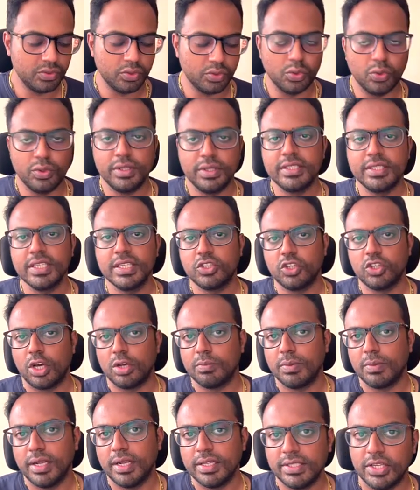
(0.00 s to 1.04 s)
So this is
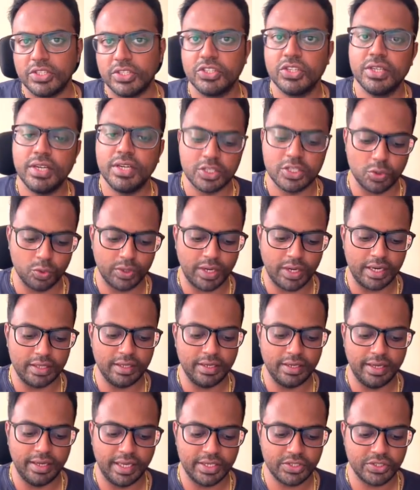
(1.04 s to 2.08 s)
normalization. Let's look
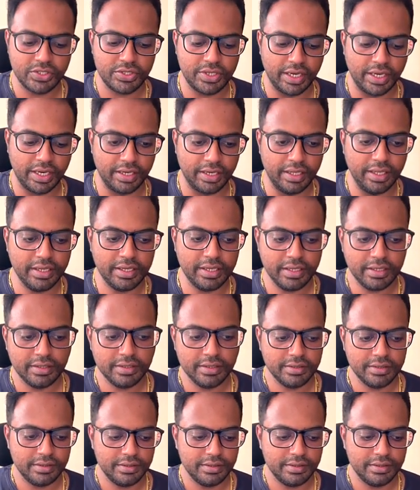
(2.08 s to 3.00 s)
at the next technique,